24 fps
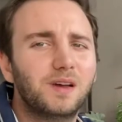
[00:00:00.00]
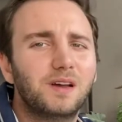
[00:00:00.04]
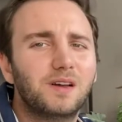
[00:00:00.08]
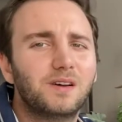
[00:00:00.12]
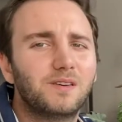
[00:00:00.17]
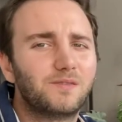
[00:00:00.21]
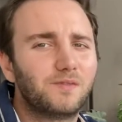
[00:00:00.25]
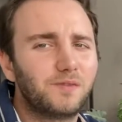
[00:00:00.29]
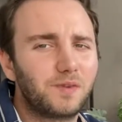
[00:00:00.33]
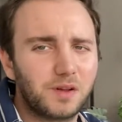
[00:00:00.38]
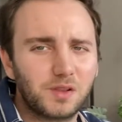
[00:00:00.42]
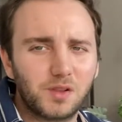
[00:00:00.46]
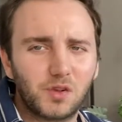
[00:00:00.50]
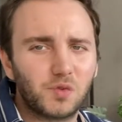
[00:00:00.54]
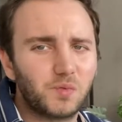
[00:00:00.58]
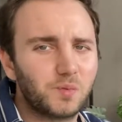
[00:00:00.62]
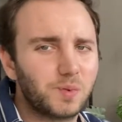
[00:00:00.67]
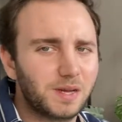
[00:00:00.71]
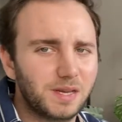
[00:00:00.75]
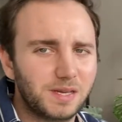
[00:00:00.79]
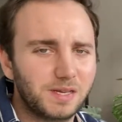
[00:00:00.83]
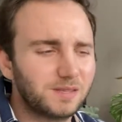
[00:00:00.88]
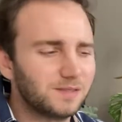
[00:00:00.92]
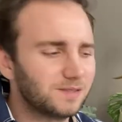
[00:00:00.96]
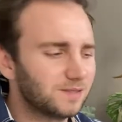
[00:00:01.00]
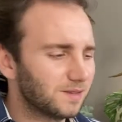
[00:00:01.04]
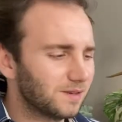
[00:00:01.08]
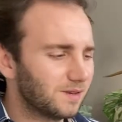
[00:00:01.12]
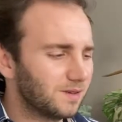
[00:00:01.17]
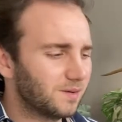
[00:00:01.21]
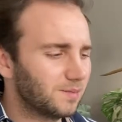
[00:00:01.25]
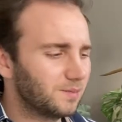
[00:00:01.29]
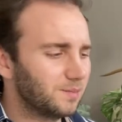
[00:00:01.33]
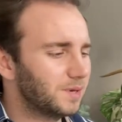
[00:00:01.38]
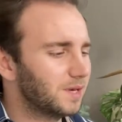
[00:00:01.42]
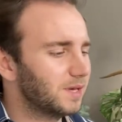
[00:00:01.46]
follow my
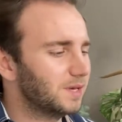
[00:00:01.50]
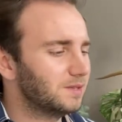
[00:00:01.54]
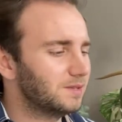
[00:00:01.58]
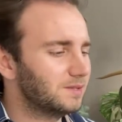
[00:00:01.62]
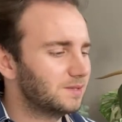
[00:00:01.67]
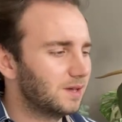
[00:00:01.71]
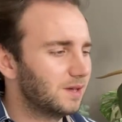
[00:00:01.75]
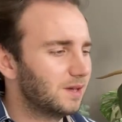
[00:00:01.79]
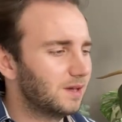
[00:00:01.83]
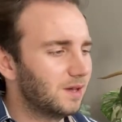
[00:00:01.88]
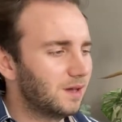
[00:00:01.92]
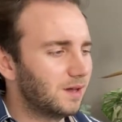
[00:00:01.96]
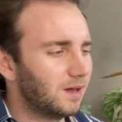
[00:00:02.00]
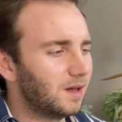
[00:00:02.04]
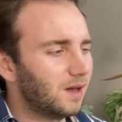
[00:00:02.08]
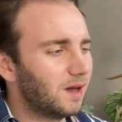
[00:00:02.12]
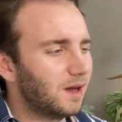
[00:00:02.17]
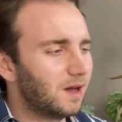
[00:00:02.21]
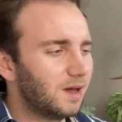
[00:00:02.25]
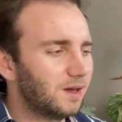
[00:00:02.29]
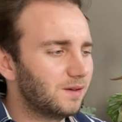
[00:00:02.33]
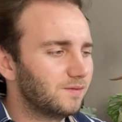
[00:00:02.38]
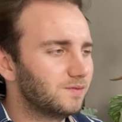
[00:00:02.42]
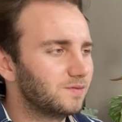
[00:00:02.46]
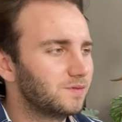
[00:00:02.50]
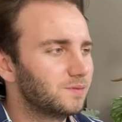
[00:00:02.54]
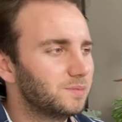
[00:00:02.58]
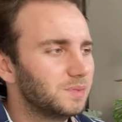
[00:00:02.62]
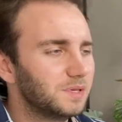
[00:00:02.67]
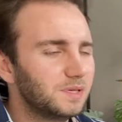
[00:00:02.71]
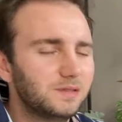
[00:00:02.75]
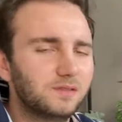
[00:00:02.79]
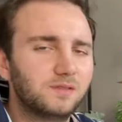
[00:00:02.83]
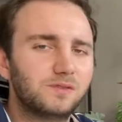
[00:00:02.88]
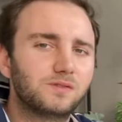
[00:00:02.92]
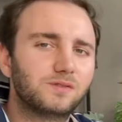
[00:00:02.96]
Instagram page. I will
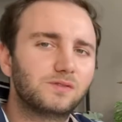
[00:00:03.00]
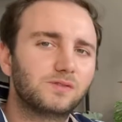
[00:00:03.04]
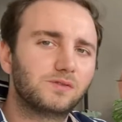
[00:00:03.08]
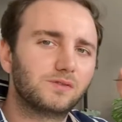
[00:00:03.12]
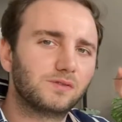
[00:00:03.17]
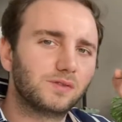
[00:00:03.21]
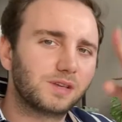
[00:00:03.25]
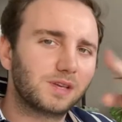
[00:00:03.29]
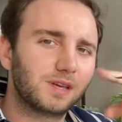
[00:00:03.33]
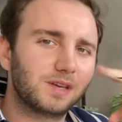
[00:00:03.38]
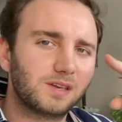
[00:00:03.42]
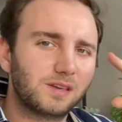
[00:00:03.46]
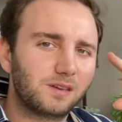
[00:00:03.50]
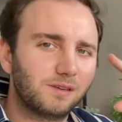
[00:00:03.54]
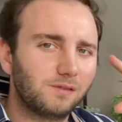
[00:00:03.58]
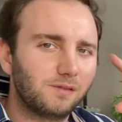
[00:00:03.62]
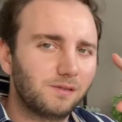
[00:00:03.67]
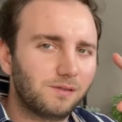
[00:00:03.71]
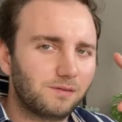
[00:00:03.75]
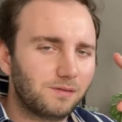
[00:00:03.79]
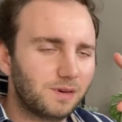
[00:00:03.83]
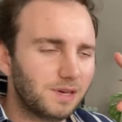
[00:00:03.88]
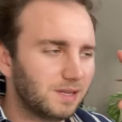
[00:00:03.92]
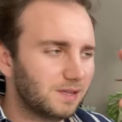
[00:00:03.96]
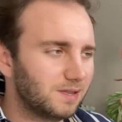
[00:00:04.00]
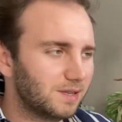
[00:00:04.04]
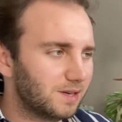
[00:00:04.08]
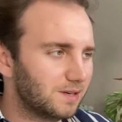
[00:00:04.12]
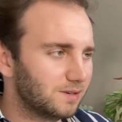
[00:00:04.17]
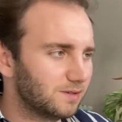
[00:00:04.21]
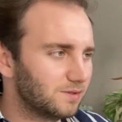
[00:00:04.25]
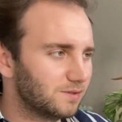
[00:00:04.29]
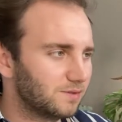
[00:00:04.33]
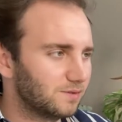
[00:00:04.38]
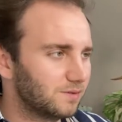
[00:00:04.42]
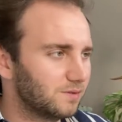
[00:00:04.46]
be doing a giveaway there
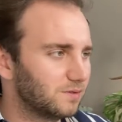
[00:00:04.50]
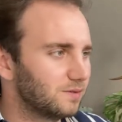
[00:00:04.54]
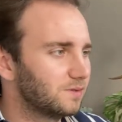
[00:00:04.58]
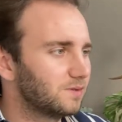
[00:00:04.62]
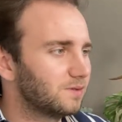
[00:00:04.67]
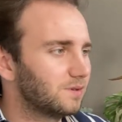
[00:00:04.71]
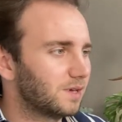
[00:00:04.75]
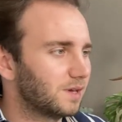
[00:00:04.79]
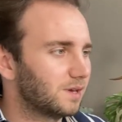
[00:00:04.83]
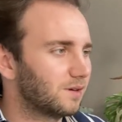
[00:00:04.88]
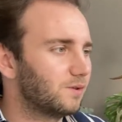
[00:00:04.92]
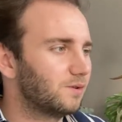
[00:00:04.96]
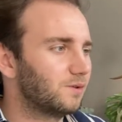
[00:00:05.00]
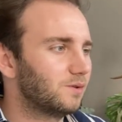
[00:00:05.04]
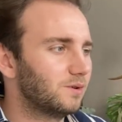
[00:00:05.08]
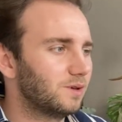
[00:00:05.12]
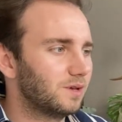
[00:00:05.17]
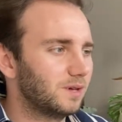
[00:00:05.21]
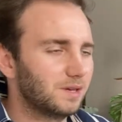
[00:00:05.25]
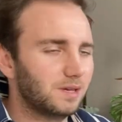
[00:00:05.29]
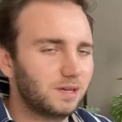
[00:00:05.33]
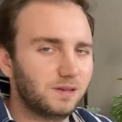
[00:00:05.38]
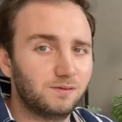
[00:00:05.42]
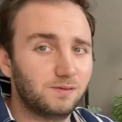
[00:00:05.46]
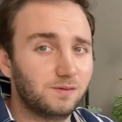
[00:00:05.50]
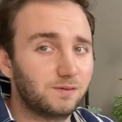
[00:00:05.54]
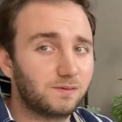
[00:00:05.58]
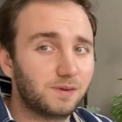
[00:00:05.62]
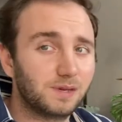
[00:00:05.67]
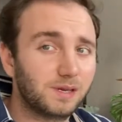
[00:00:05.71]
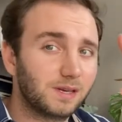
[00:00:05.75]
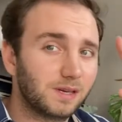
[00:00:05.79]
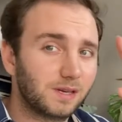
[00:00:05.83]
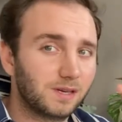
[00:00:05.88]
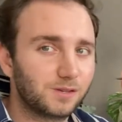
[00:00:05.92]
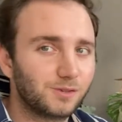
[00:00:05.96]
soon, a Hoya
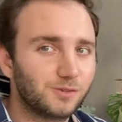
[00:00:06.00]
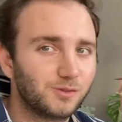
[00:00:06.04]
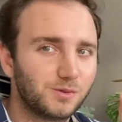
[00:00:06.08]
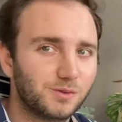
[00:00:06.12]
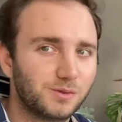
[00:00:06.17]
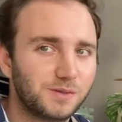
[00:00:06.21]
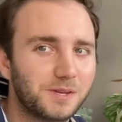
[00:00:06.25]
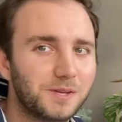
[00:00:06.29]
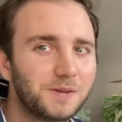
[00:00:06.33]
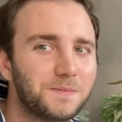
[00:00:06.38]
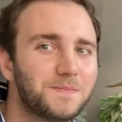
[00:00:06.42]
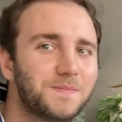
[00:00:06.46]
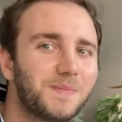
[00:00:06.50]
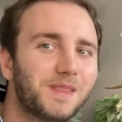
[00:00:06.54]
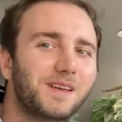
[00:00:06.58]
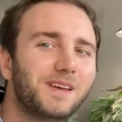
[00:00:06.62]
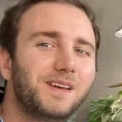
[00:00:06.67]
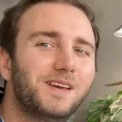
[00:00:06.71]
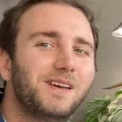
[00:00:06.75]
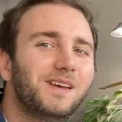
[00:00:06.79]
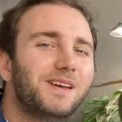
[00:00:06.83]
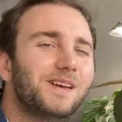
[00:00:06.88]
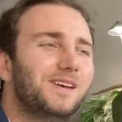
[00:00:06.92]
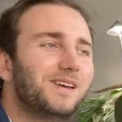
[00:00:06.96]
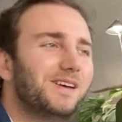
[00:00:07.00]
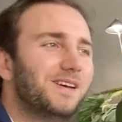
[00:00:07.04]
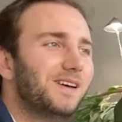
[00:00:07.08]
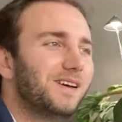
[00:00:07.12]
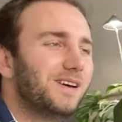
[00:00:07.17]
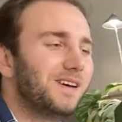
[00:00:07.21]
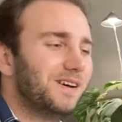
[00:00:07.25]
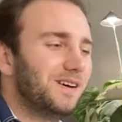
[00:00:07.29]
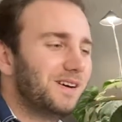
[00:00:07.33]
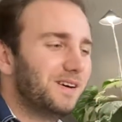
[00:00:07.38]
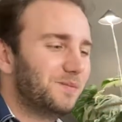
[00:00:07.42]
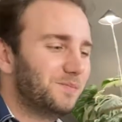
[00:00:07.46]
giveaway actually,
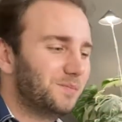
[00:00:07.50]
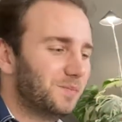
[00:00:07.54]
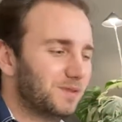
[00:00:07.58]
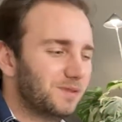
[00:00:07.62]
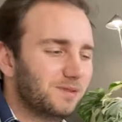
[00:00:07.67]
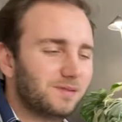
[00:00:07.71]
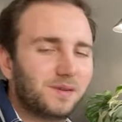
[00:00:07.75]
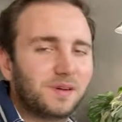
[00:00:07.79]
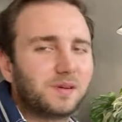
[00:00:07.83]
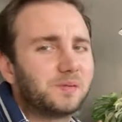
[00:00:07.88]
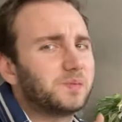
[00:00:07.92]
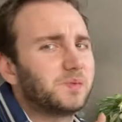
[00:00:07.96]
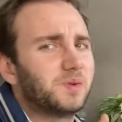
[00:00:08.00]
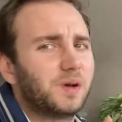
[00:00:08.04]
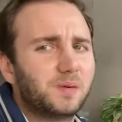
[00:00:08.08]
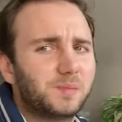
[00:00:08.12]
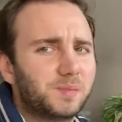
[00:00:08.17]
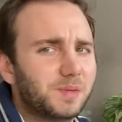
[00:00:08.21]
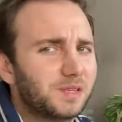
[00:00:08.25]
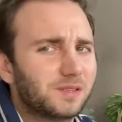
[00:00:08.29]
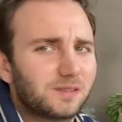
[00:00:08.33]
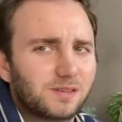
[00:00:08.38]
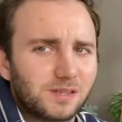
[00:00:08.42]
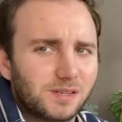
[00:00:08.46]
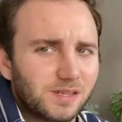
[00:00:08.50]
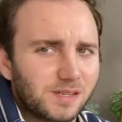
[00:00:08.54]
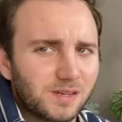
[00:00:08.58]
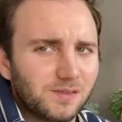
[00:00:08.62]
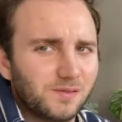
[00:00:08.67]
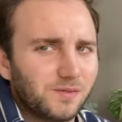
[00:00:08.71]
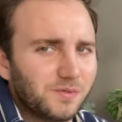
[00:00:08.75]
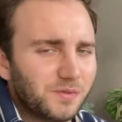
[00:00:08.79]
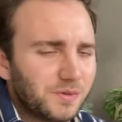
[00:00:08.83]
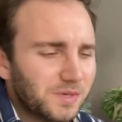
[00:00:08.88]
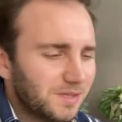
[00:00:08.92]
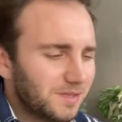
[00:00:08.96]
but I'm not gonna give
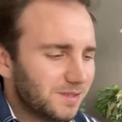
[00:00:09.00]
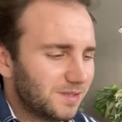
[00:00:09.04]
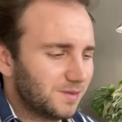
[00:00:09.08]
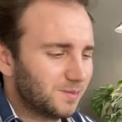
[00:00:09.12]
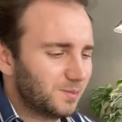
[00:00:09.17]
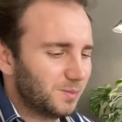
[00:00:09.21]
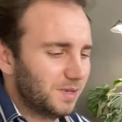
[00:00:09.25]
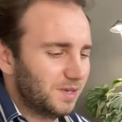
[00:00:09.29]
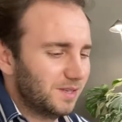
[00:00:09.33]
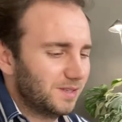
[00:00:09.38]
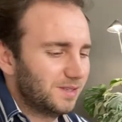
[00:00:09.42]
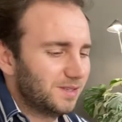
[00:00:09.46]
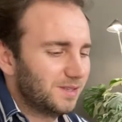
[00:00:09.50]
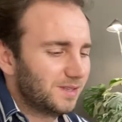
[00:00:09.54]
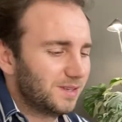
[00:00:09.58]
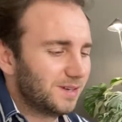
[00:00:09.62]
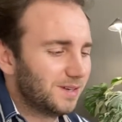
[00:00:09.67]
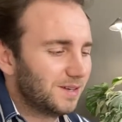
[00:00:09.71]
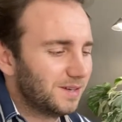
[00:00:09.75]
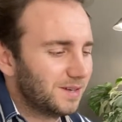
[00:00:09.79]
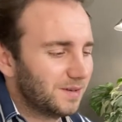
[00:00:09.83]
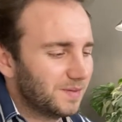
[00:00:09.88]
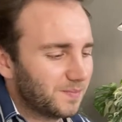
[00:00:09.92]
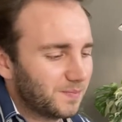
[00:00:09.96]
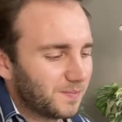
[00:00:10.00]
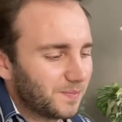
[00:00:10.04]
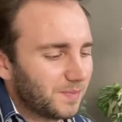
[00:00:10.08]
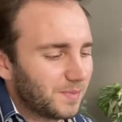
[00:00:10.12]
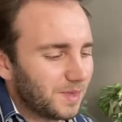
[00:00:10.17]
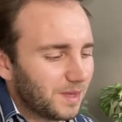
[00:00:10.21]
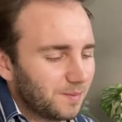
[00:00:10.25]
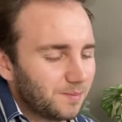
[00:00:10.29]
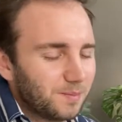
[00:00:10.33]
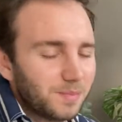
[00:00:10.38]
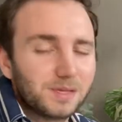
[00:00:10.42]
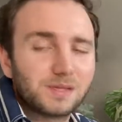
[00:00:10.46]
away this plant.
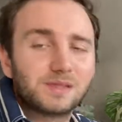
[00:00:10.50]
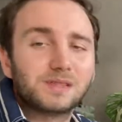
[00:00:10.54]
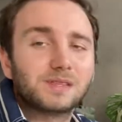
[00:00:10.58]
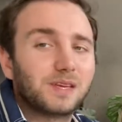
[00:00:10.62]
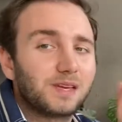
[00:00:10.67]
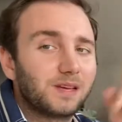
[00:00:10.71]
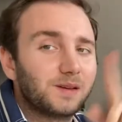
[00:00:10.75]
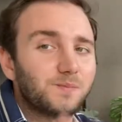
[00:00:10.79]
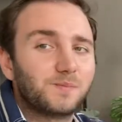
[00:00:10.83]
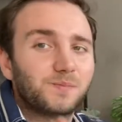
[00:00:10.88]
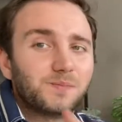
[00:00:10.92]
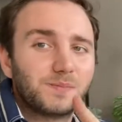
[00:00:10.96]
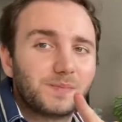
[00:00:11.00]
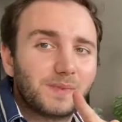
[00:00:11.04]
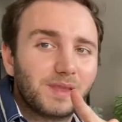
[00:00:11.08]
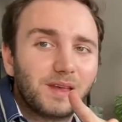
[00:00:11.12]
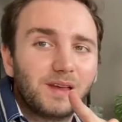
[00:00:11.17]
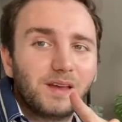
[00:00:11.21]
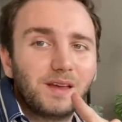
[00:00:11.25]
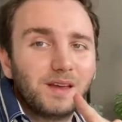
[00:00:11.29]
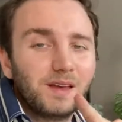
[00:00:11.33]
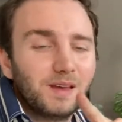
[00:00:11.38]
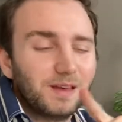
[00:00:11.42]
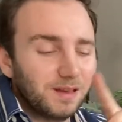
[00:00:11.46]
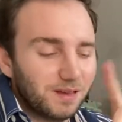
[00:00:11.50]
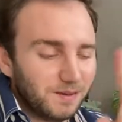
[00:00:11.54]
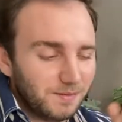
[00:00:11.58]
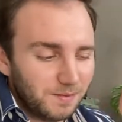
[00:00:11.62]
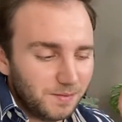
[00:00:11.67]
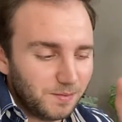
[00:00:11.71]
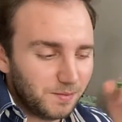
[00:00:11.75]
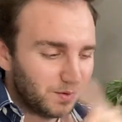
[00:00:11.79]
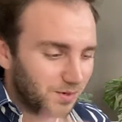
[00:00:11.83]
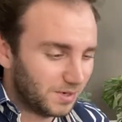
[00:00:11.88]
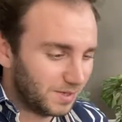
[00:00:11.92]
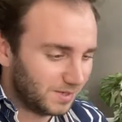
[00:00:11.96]
But yeah, if you
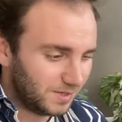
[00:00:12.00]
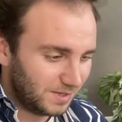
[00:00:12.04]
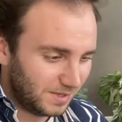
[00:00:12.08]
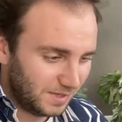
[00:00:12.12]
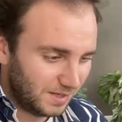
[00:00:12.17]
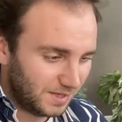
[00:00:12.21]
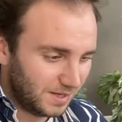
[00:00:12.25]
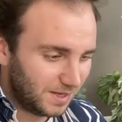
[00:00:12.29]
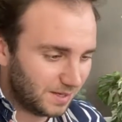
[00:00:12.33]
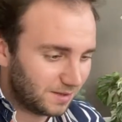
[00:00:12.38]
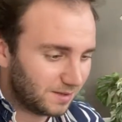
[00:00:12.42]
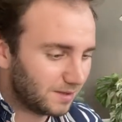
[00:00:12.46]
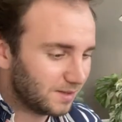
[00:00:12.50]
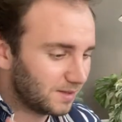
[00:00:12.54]
want to see that,